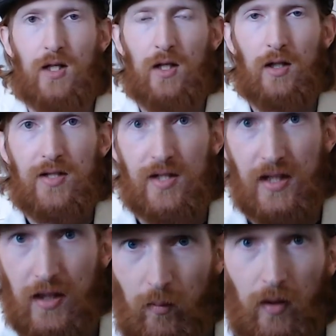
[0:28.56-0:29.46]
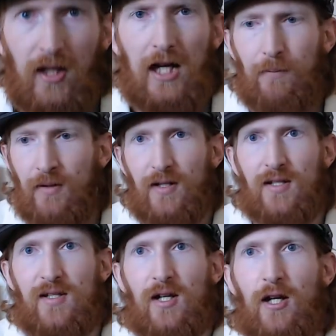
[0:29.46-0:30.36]
See, what happened this
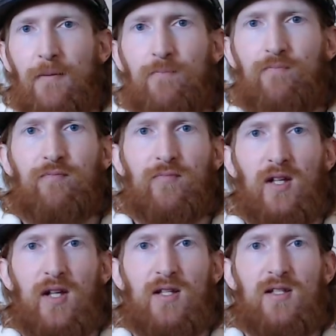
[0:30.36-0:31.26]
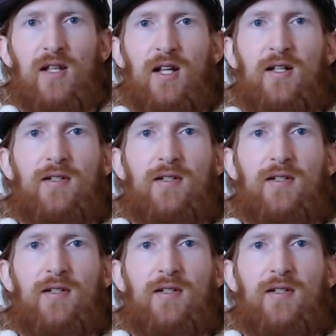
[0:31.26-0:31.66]
time is that